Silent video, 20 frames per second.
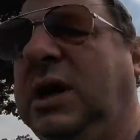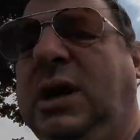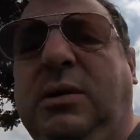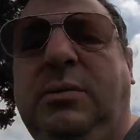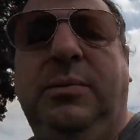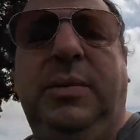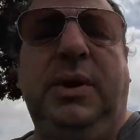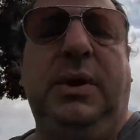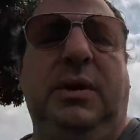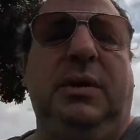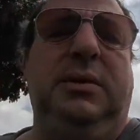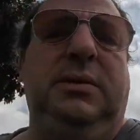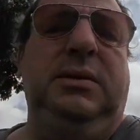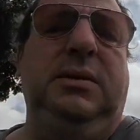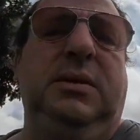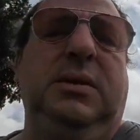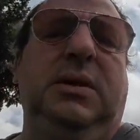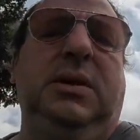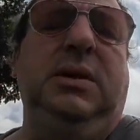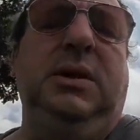compact.
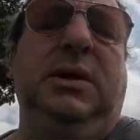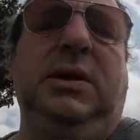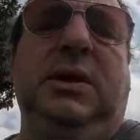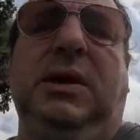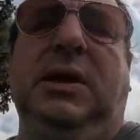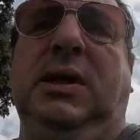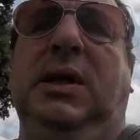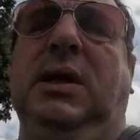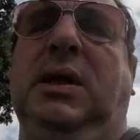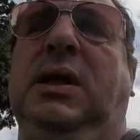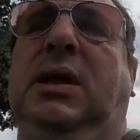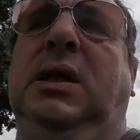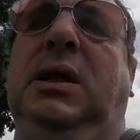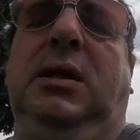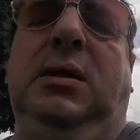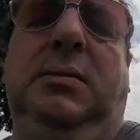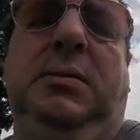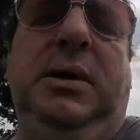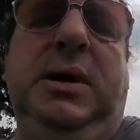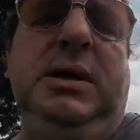
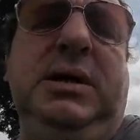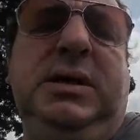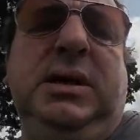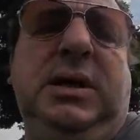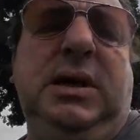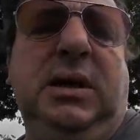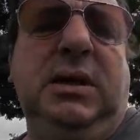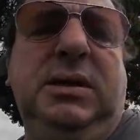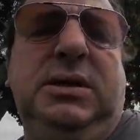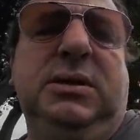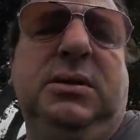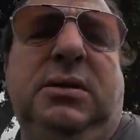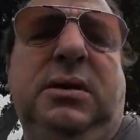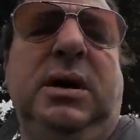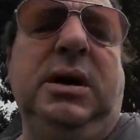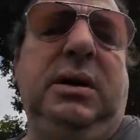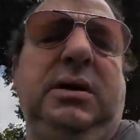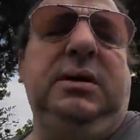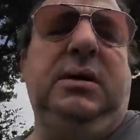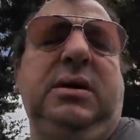Basically it's
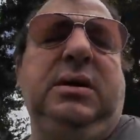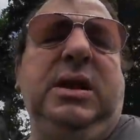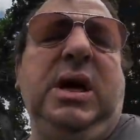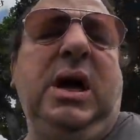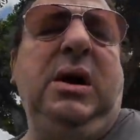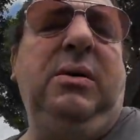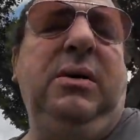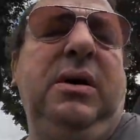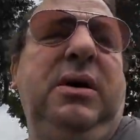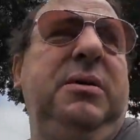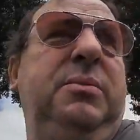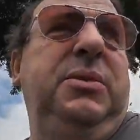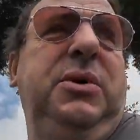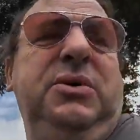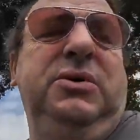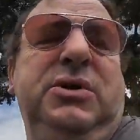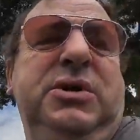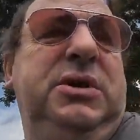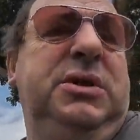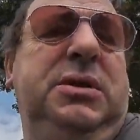alright. Right now I am
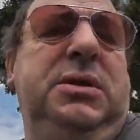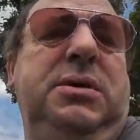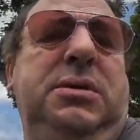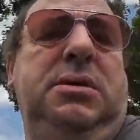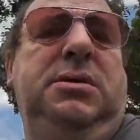using